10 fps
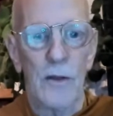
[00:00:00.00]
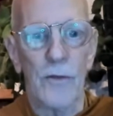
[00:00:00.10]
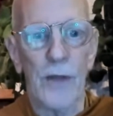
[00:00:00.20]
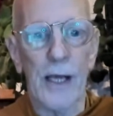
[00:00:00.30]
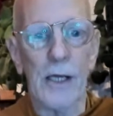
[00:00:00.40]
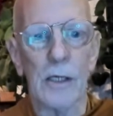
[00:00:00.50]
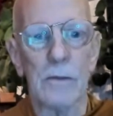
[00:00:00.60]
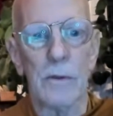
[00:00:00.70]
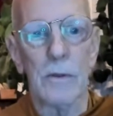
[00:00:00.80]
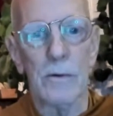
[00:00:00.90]

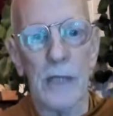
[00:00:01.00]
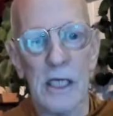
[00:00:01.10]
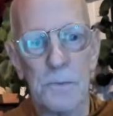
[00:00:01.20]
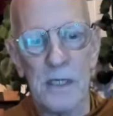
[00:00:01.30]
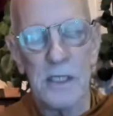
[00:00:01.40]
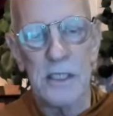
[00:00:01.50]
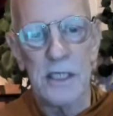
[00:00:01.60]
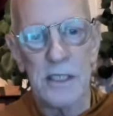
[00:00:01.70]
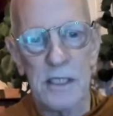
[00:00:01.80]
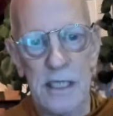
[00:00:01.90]
they
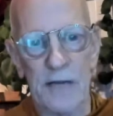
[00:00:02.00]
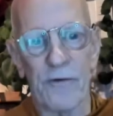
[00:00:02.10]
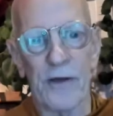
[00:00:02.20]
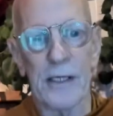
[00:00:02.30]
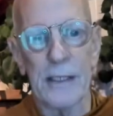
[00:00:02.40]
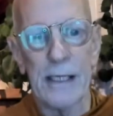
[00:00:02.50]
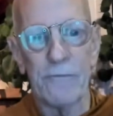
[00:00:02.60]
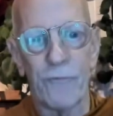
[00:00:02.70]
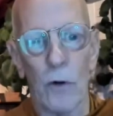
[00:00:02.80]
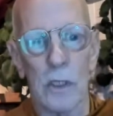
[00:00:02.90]
specifically
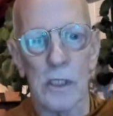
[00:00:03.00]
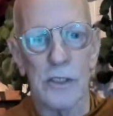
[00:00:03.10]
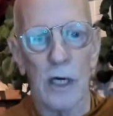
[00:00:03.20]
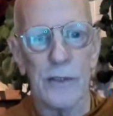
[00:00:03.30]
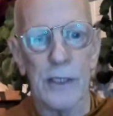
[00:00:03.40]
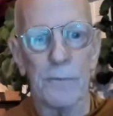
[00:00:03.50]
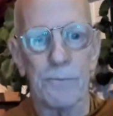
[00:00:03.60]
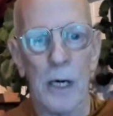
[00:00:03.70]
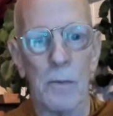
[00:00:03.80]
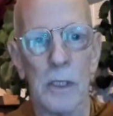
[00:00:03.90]
focus on the
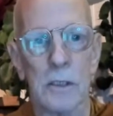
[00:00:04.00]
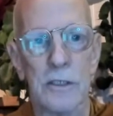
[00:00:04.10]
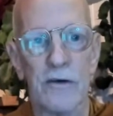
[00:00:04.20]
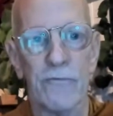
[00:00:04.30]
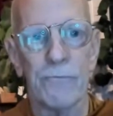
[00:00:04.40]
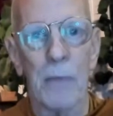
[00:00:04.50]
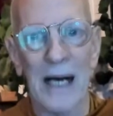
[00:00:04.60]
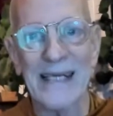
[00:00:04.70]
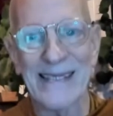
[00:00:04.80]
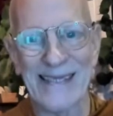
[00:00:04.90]
impermanence of
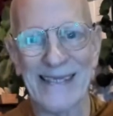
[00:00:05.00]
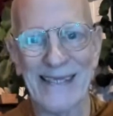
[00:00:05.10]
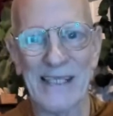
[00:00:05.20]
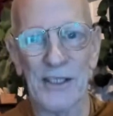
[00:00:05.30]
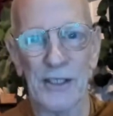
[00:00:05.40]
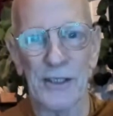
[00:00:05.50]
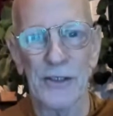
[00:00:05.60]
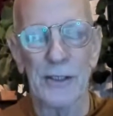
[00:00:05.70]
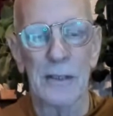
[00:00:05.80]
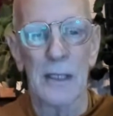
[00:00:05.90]
body
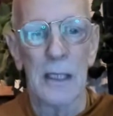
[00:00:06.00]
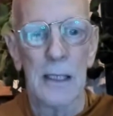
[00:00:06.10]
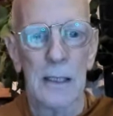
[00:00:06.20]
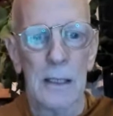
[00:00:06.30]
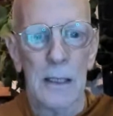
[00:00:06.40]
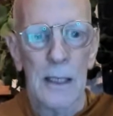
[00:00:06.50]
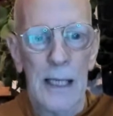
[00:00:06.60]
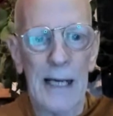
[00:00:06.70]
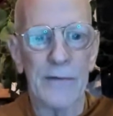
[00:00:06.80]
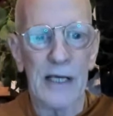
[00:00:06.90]
sensations,
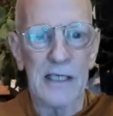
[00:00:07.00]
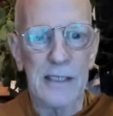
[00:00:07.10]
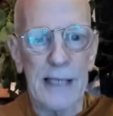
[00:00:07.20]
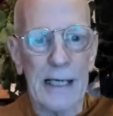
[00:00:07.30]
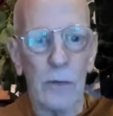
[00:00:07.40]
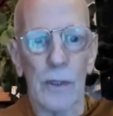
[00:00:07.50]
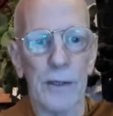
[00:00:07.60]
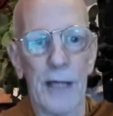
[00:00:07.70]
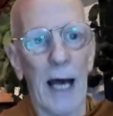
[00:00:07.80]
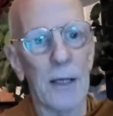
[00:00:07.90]
and they stick
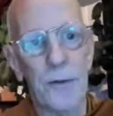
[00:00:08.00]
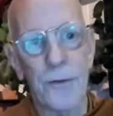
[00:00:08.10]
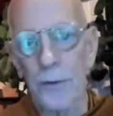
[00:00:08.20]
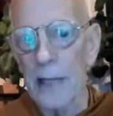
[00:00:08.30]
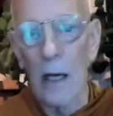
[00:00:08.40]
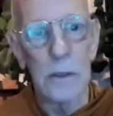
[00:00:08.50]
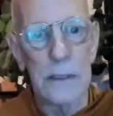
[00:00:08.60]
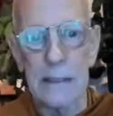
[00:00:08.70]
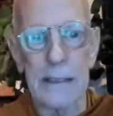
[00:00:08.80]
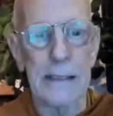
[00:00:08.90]
with that
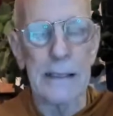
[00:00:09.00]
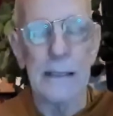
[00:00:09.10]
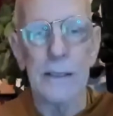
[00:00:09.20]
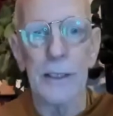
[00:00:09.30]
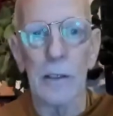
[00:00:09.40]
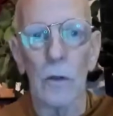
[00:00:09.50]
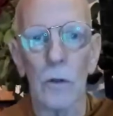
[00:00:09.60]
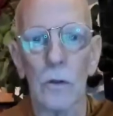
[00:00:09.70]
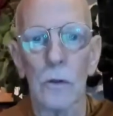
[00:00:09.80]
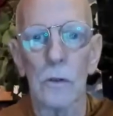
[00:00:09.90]
throughout their
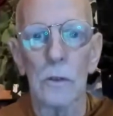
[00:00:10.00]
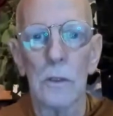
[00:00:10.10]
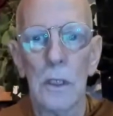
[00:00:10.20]
whole